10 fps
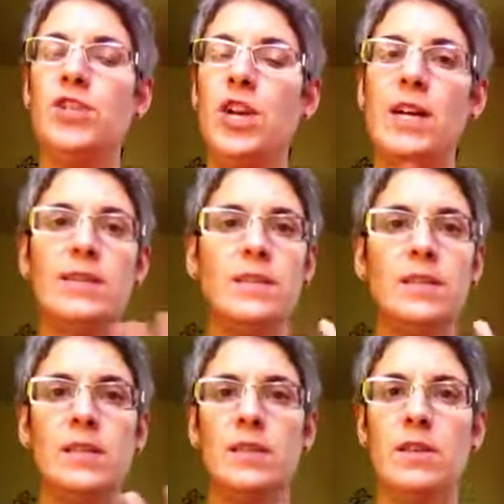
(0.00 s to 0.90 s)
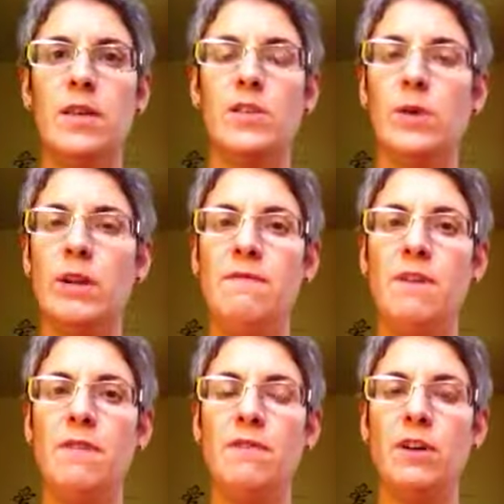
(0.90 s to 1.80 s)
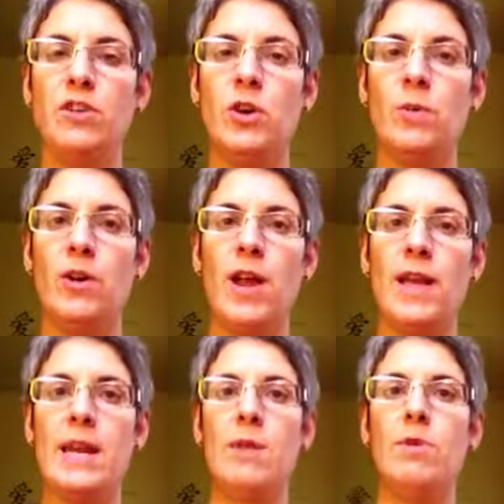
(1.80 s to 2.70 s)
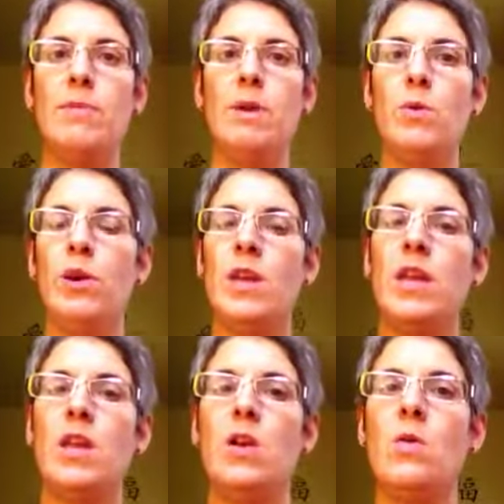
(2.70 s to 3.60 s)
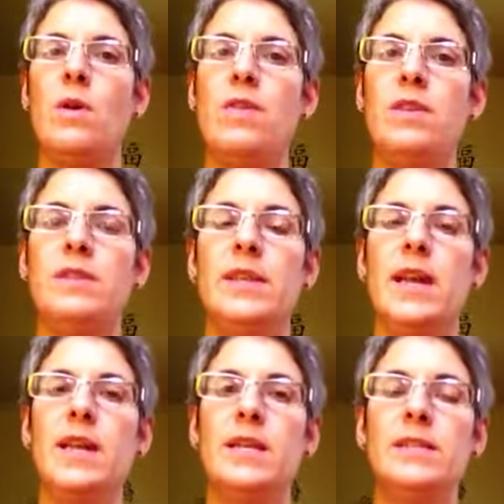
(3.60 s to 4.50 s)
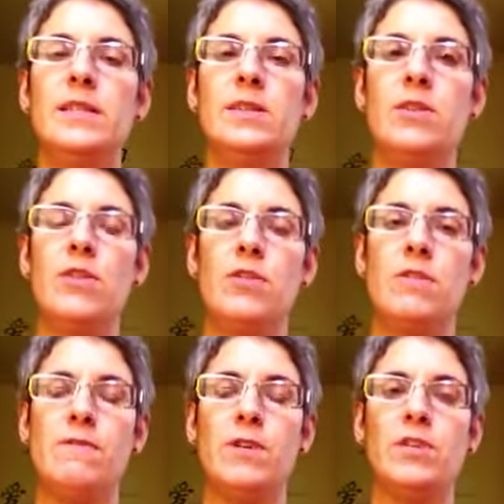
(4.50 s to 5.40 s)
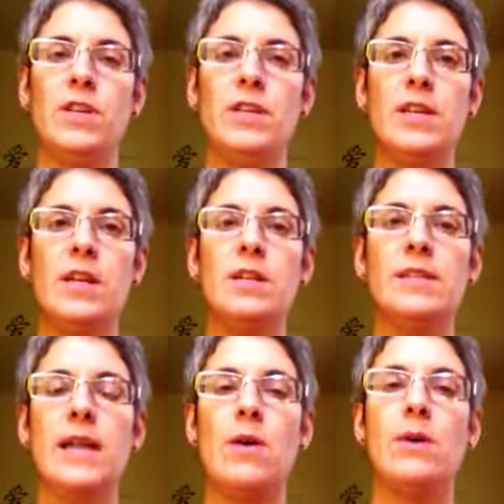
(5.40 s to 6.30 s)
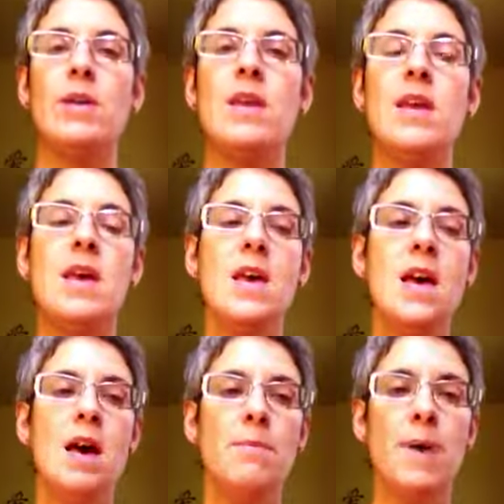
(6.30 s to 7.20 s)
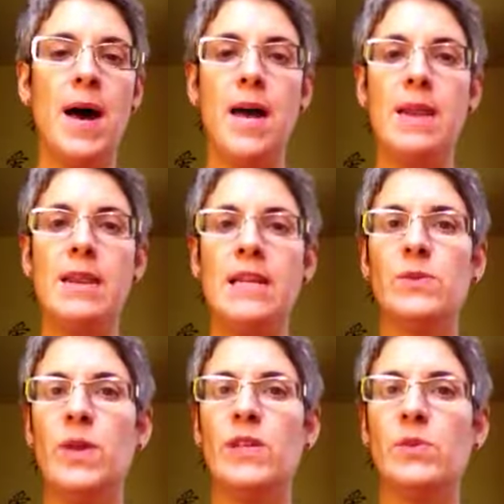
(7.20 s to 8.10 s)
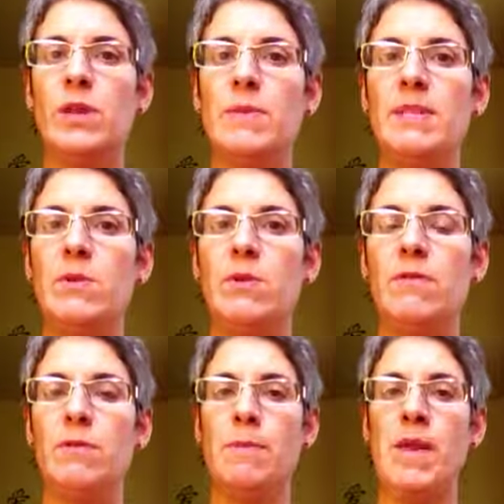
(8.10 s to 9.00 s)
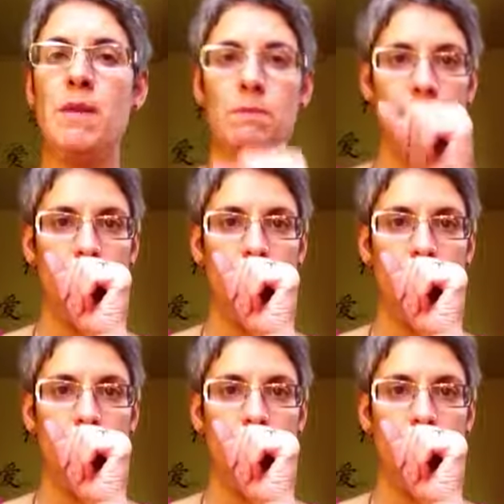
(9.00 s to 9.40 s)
just the 25th of October, and I will be working with this deck until the 31st, until Samhain. But next week is really busy for me,